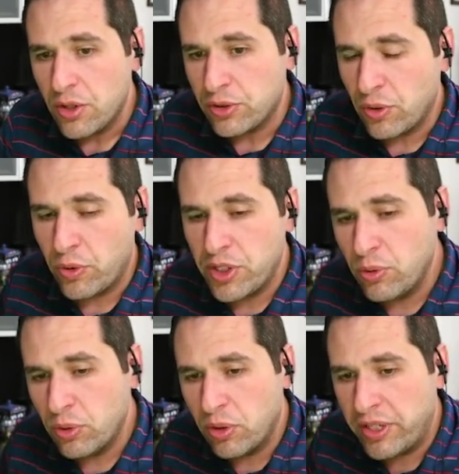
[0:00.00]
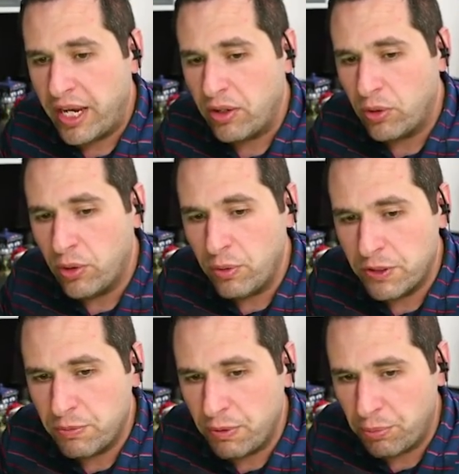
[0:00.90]
So when you look at who
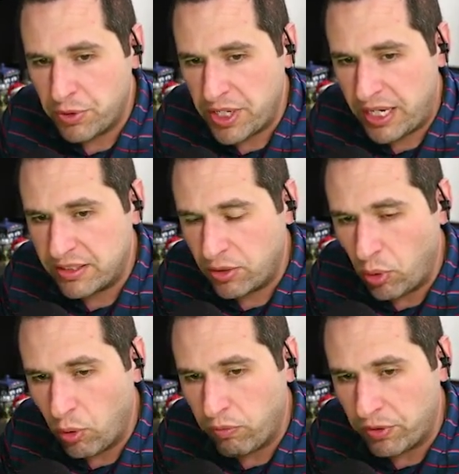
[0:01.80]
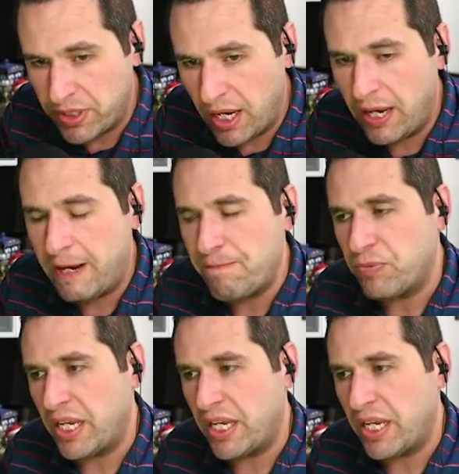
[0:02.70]
has been protected over time,